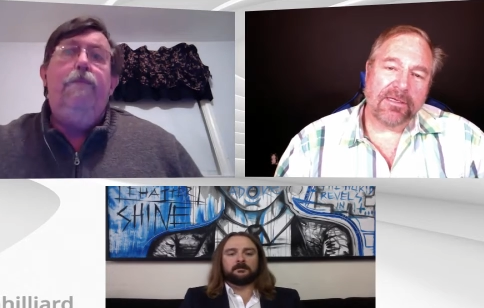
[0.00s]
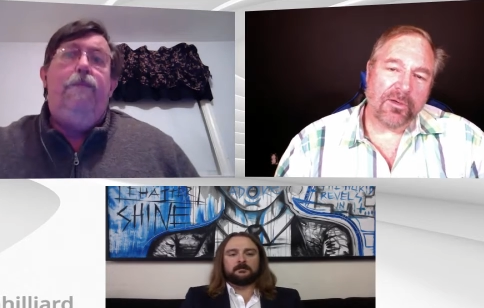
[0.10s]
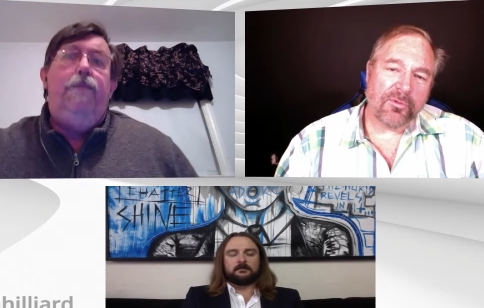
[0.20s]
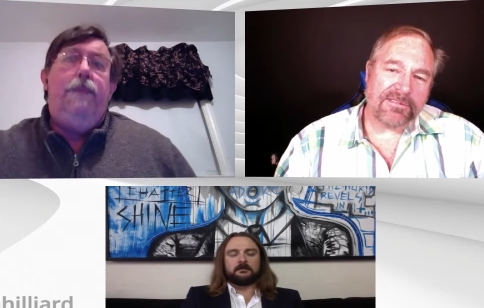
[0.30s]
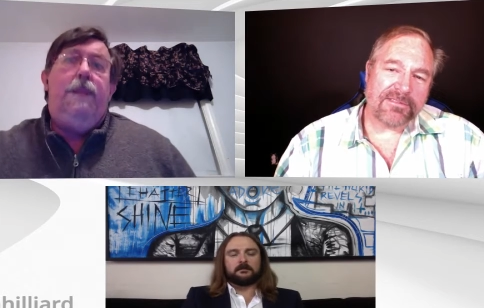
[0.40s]

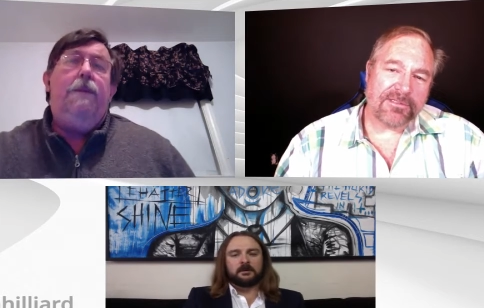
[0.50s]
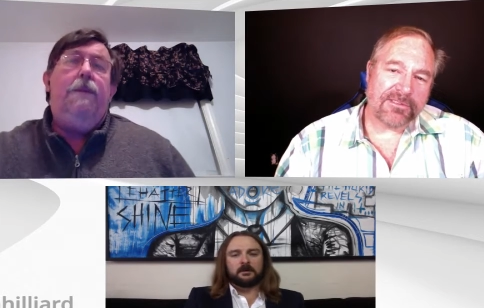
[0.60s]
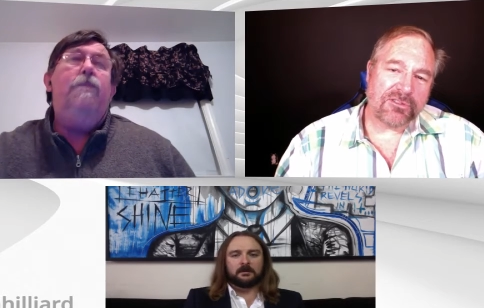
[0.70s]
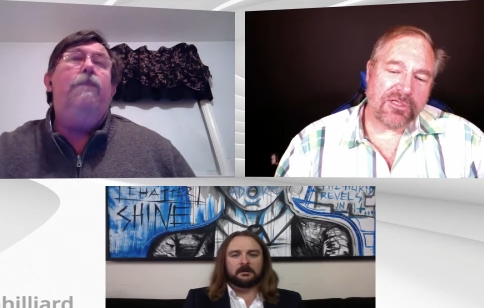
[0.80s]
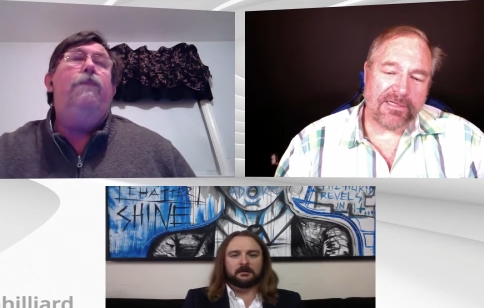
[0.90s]
Speaker 1: prices start
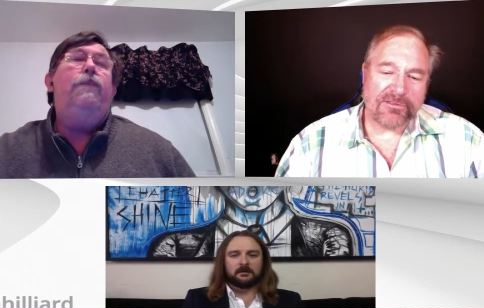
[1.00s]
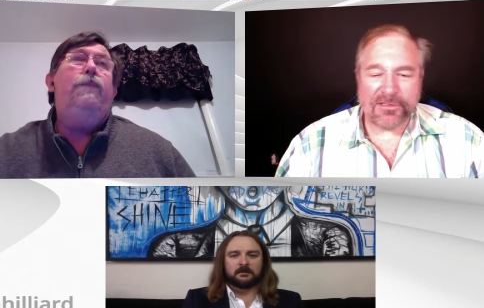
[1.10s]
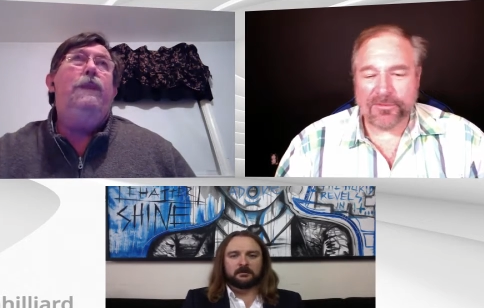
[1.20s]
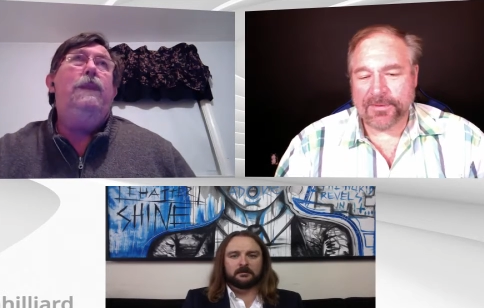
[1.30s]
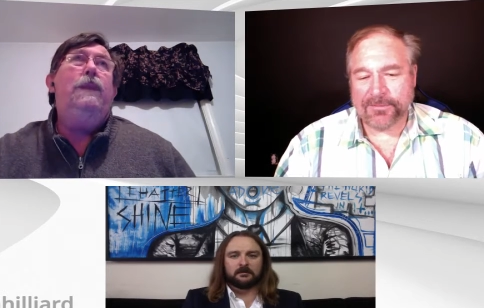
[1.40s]
to
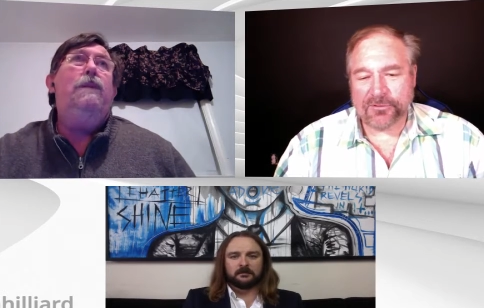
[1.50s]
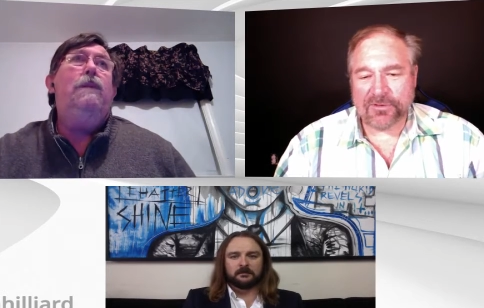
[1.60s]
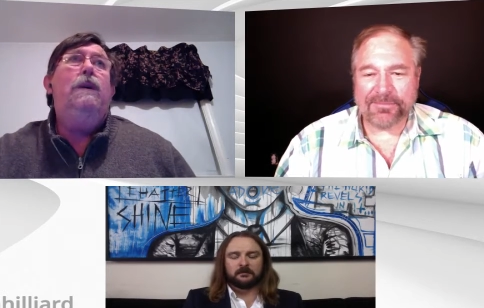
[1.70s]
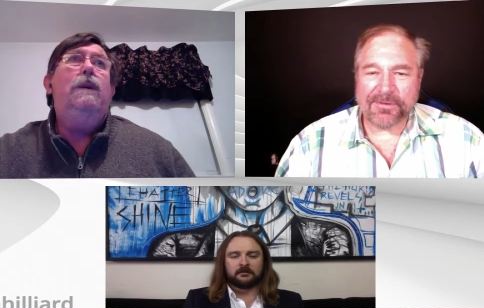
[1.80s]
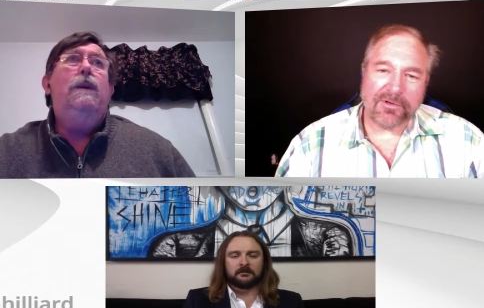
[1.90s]
change. Other people
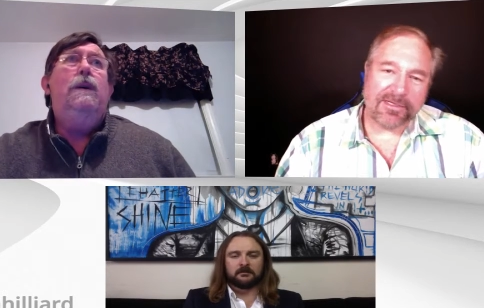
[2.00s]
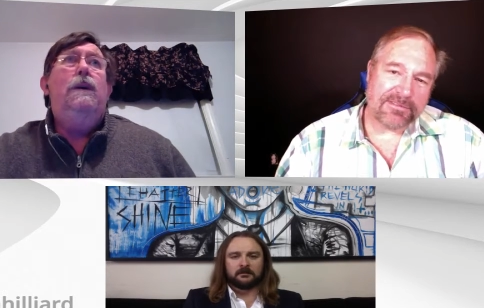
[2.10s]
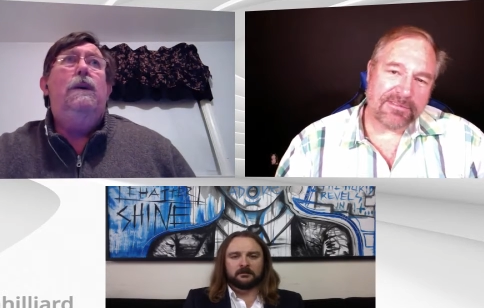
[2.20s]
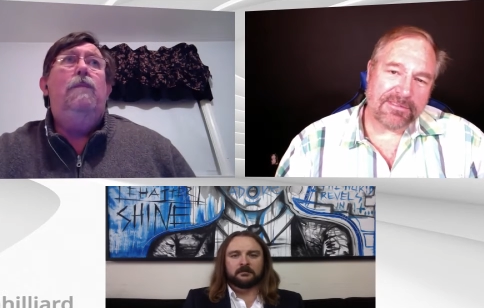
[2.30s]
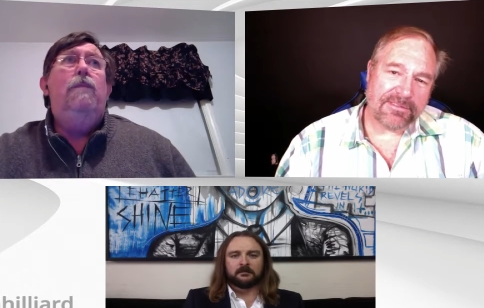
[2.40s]
drop their
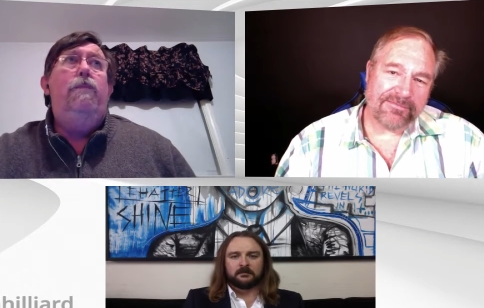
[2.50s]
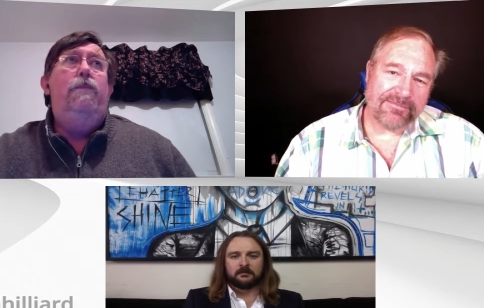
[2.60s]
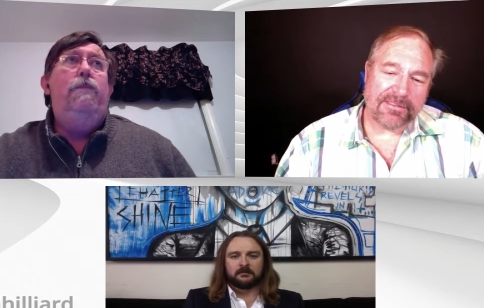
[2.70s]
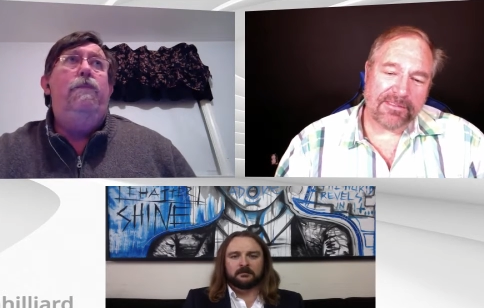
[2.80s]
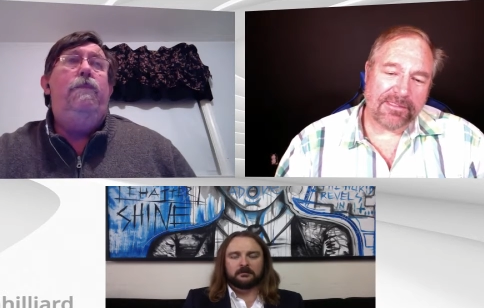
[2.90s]
prices
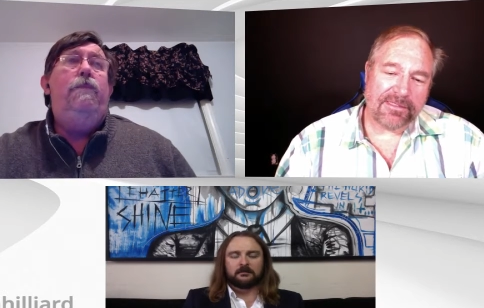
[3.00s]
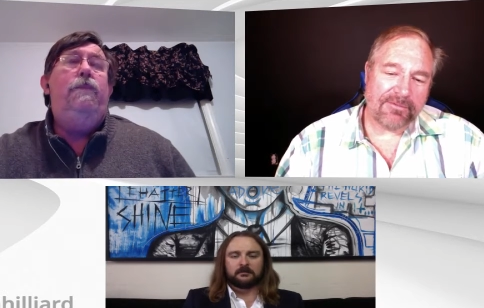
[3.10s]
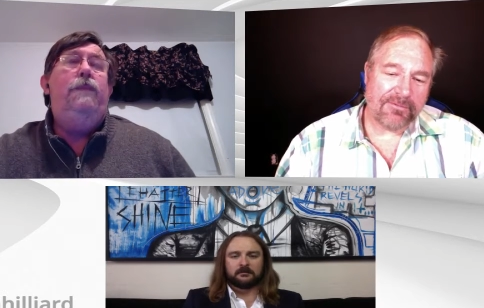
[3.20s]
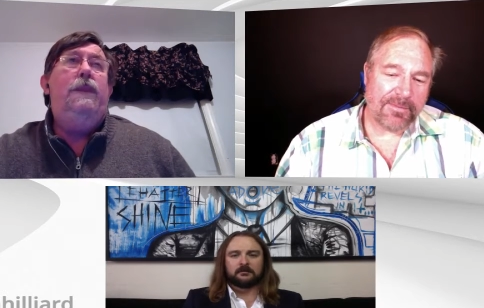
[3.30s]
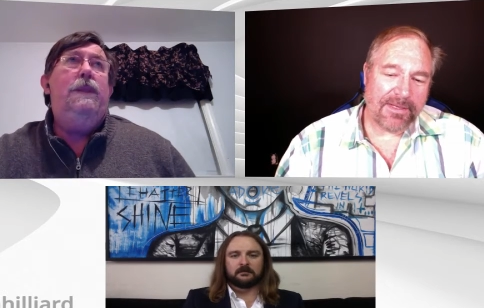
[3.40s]

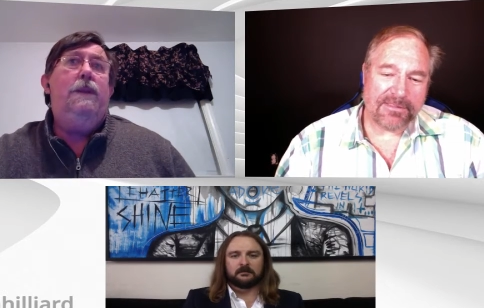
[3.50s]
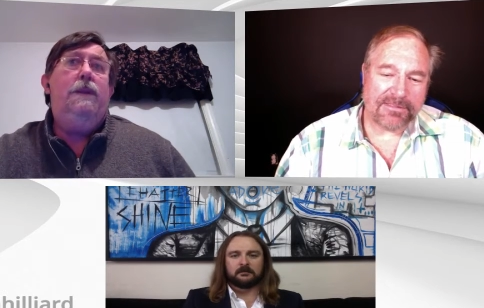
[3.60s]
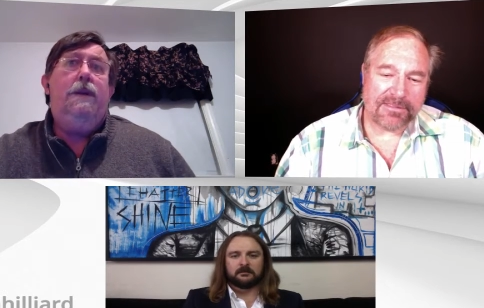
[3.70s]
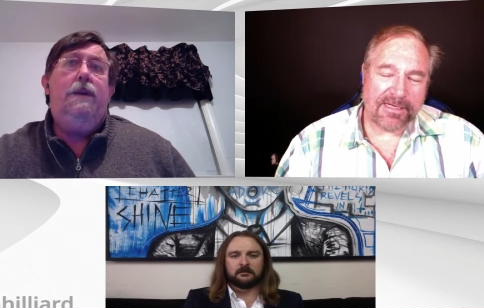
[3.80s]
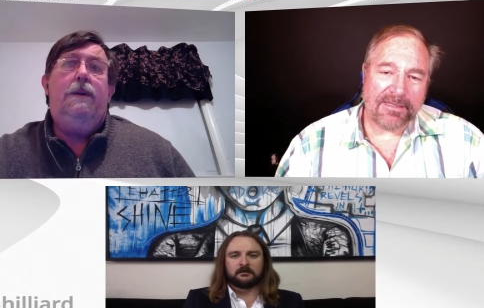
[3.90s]
significantly. They remain the